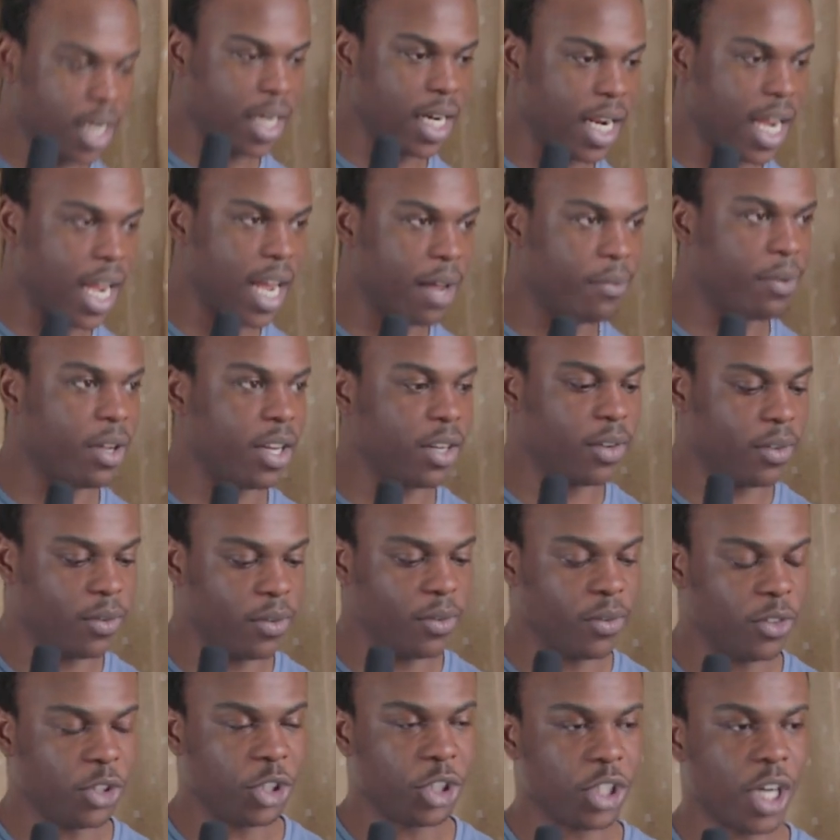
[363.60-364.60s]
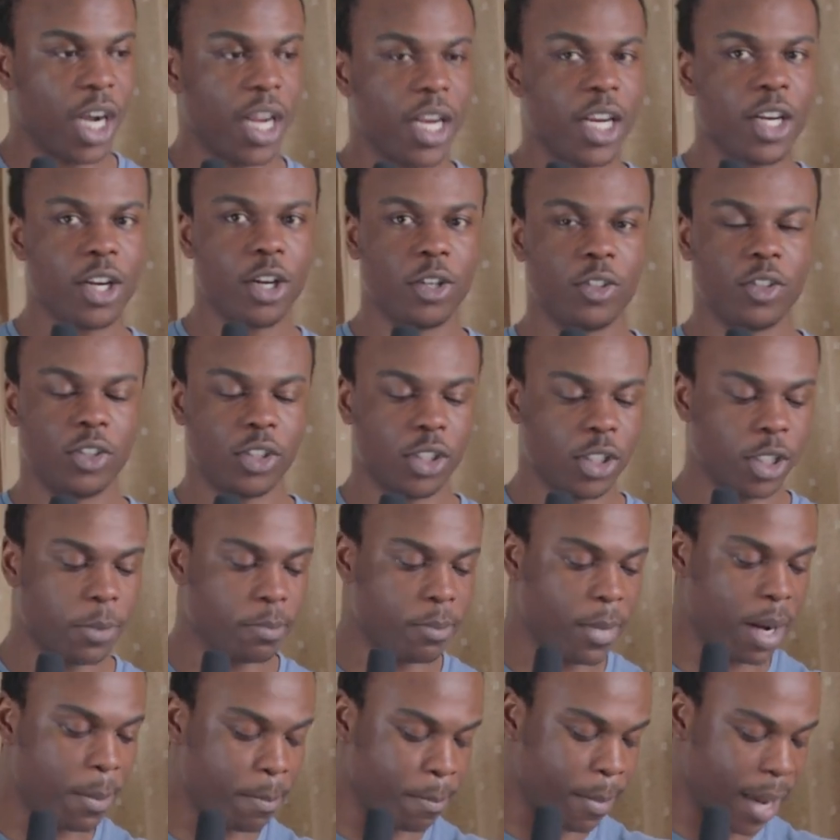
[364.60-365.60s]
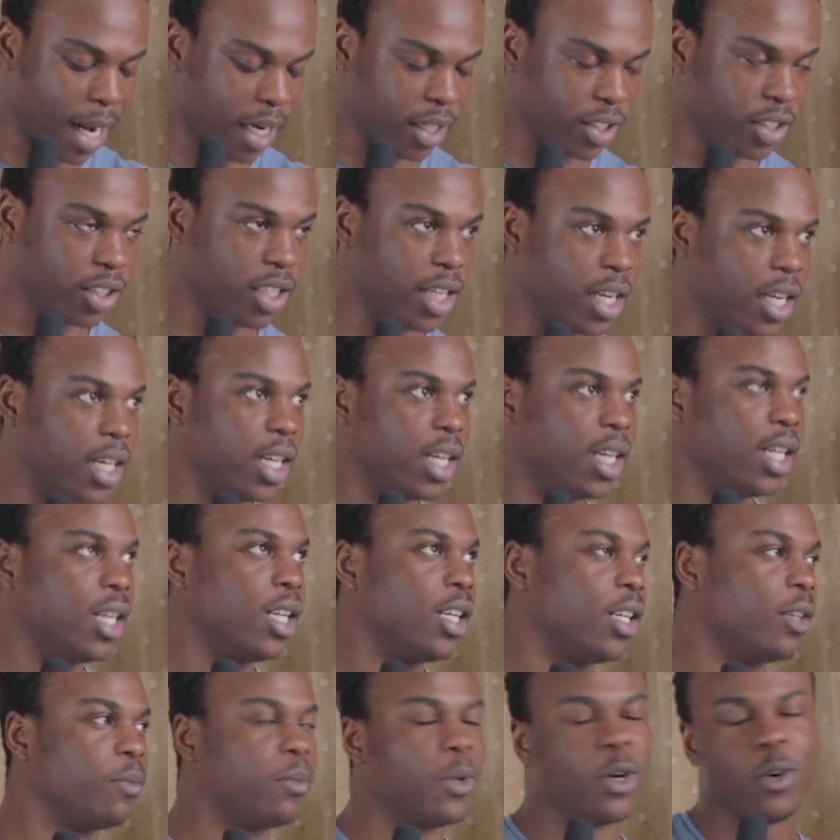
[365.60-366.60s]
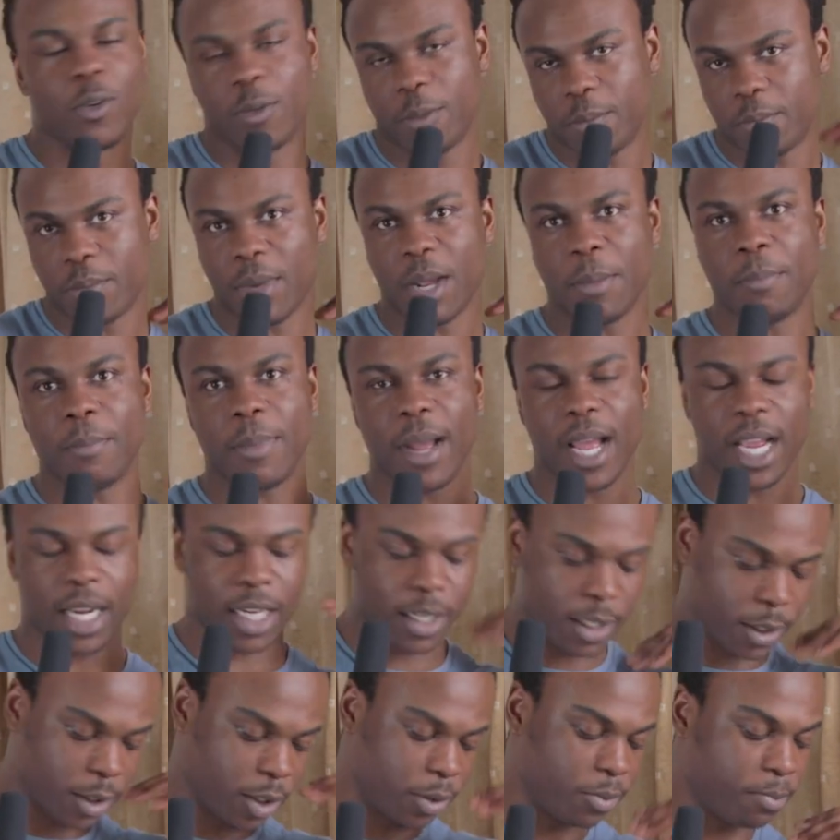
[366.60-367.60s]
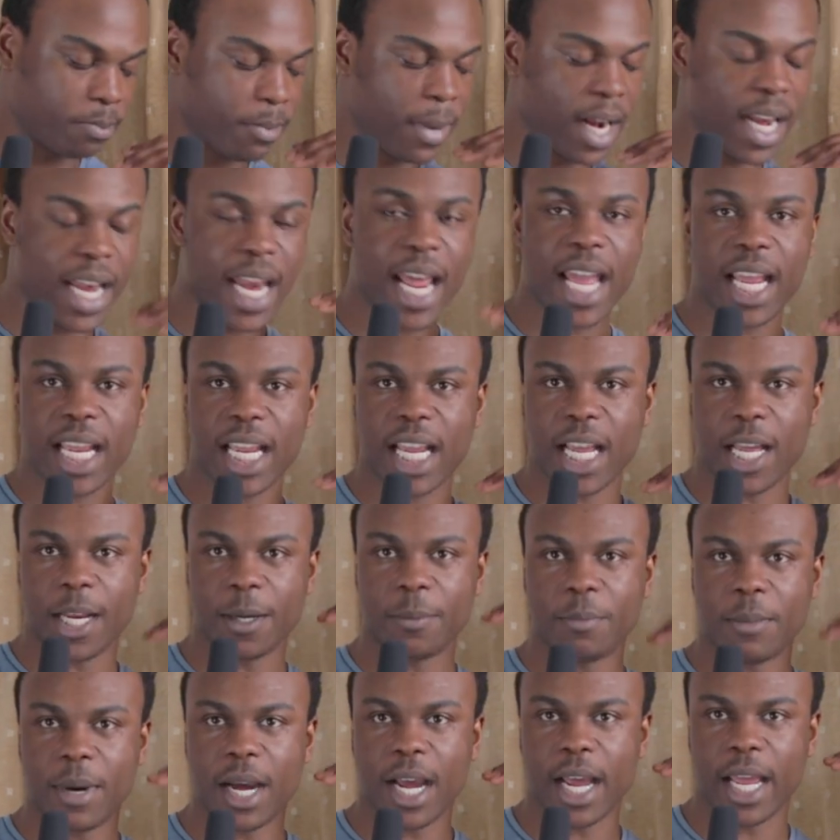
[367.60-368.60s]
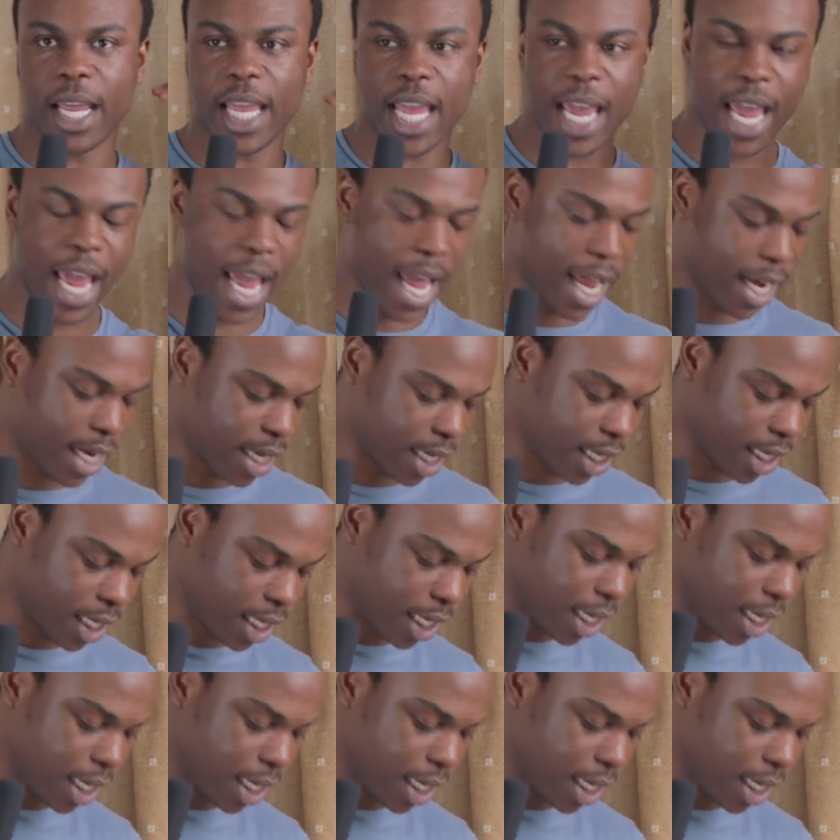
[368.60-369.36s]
and I have it shining onto my backside, well, my back, my neck, and my head